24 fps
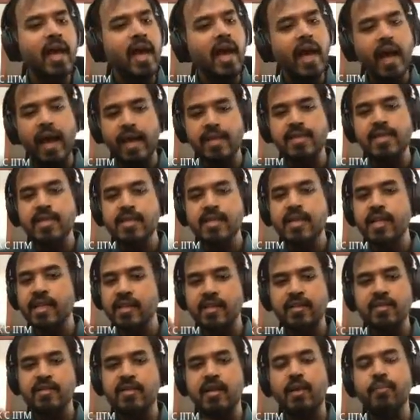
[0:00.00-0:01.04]
Essentially,
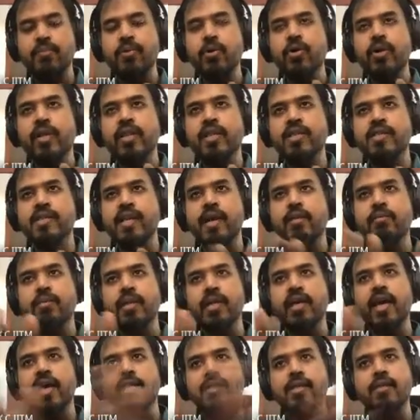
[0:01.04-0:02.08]
this is computing the same
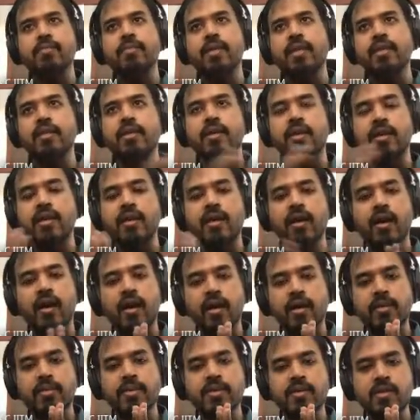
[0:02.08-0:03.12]
thing except that the
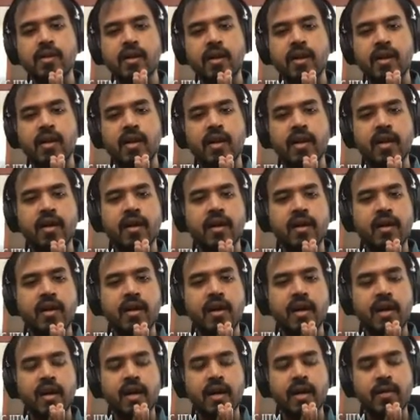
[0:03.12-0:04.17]
arguments are
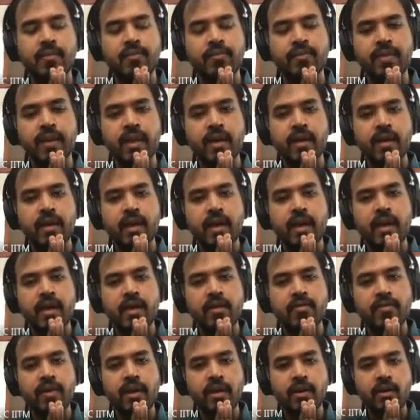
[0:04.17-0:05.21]
in
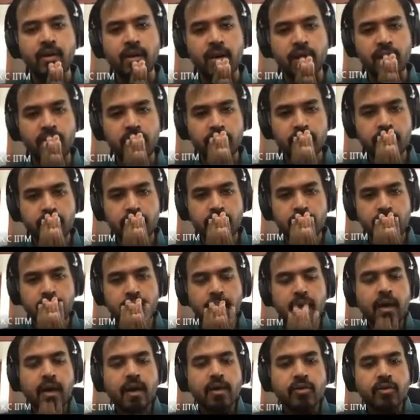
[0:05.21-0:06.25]
different order.
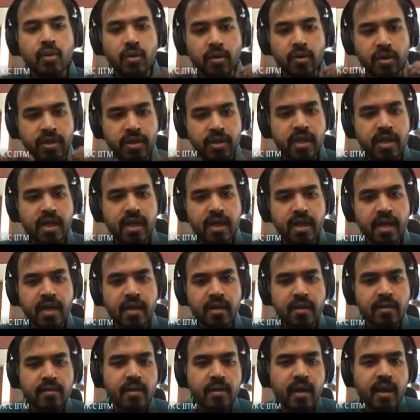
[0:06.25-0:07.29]
So
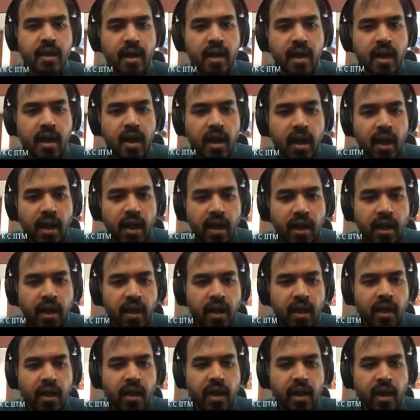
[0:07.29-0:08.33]
here,
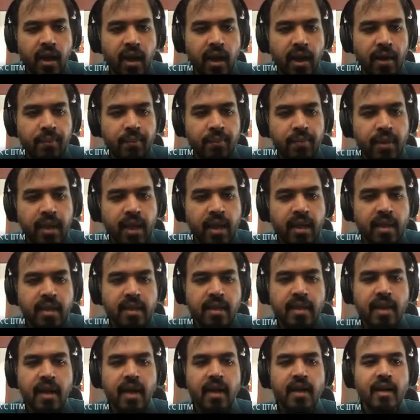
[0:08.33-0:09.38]
um,
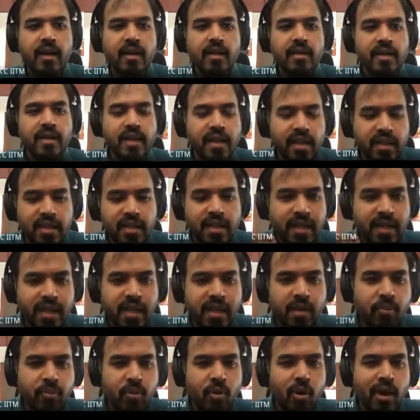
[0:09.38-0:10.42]
the
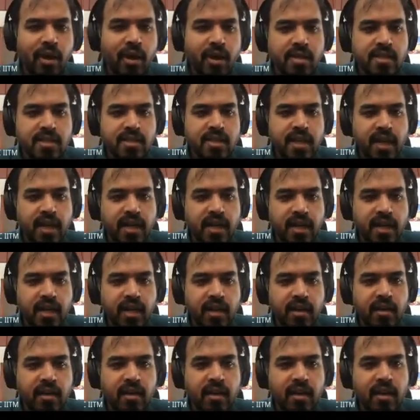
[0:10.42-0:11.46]
key point is that
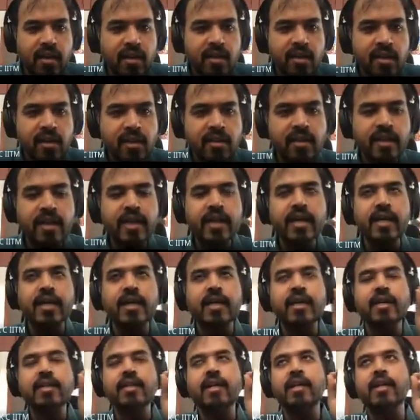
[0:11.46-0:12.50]

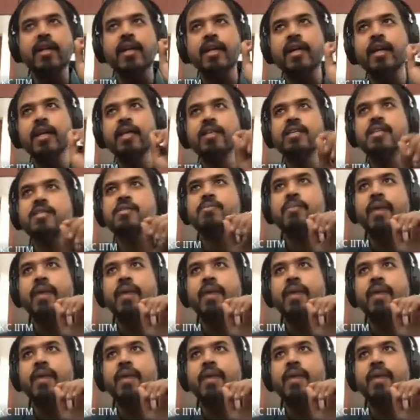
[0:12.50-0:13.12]
the decreases